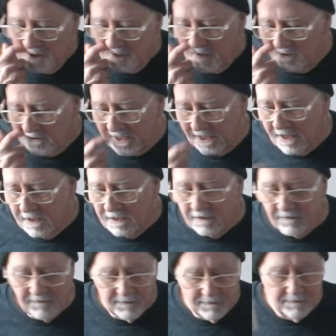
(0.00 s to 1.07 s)
Okay,
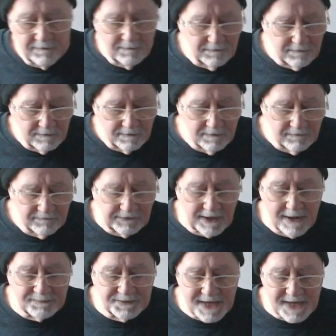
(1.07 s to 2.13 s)

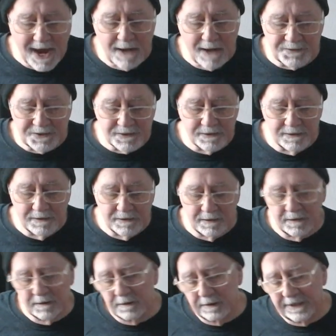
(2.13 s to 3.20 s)
flam taps
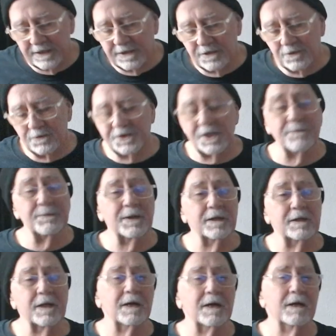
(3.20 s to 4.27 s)
lead to
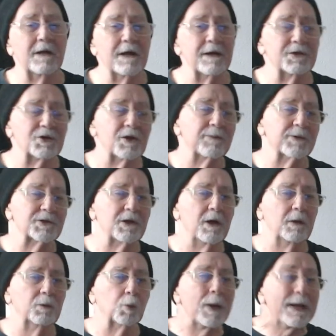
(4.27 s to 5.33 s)
something that a lot of drummers
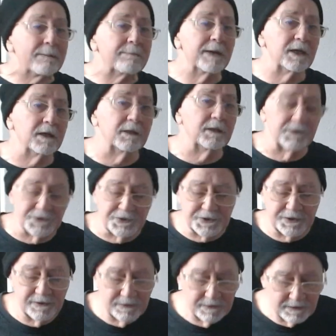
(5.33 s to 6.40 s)
call
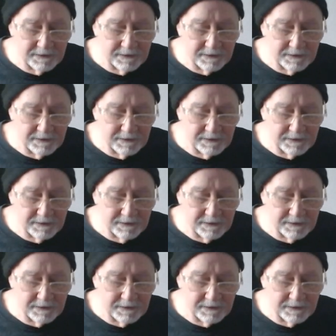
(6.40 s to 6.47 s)
windmills.